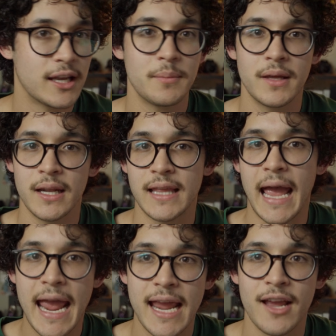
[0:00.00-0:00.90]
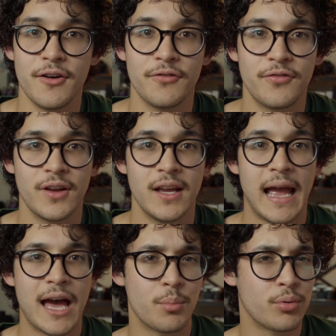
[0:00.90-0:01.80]
like I'm getting the hang of
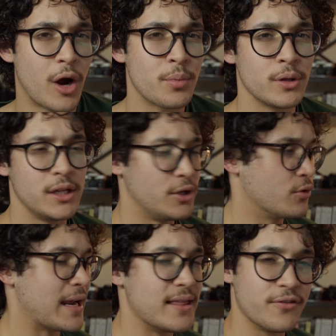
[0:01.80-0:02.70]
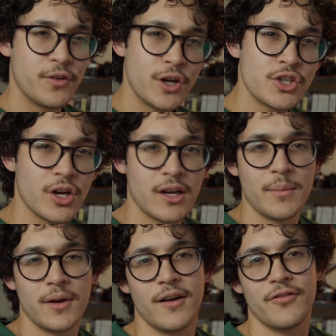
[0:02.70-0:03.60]
how to properly grade the footage
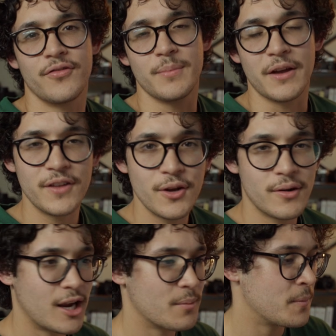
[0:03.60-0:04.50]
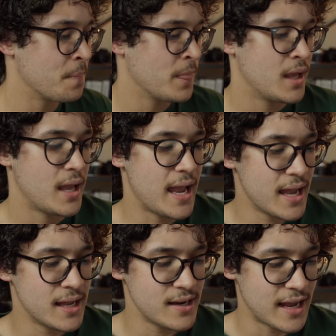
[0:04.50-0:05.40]
coming off my video camera.
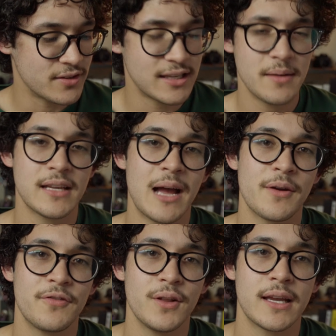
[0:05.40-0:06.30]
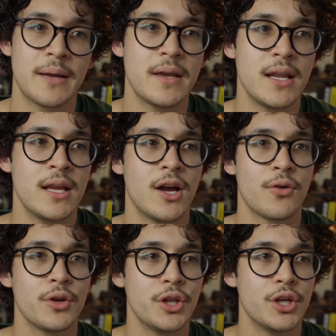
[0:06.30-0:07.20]
And at the same time, I feel like I'm getting
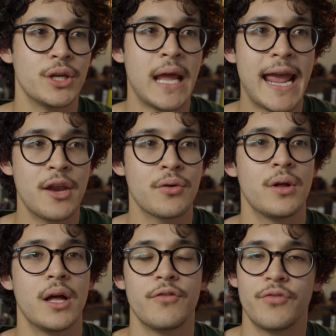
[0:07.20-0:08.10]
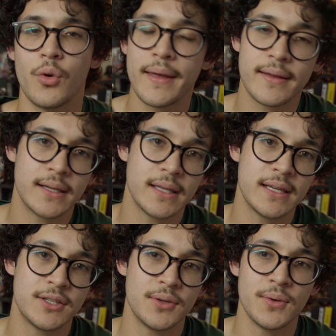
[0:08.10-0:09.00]
a really good handle of the way that I
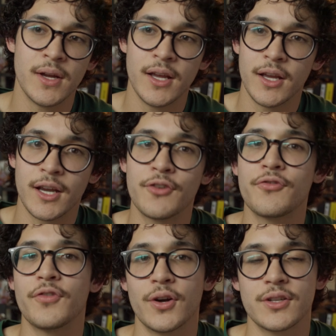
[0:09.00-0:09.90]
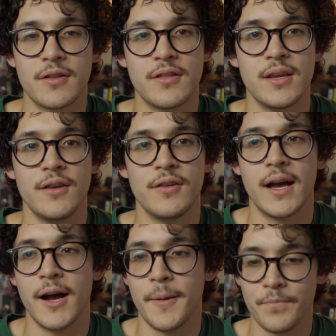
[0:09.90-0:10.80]
like to convert the
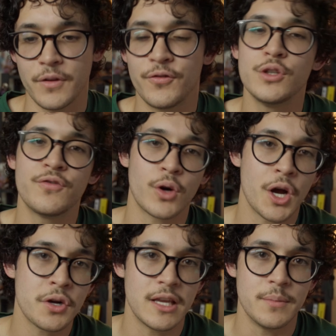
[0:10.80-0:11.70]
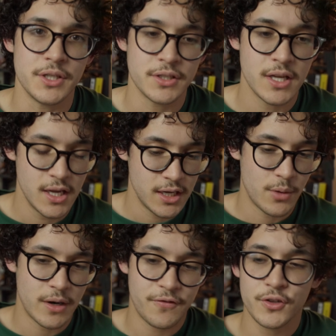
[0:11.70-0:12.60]
Fuji 400 images. You
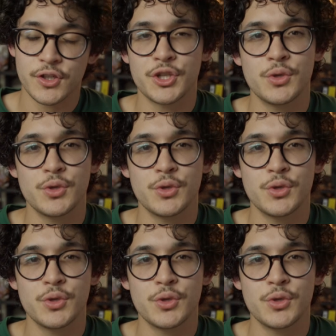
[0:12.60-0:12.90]
know, when I first started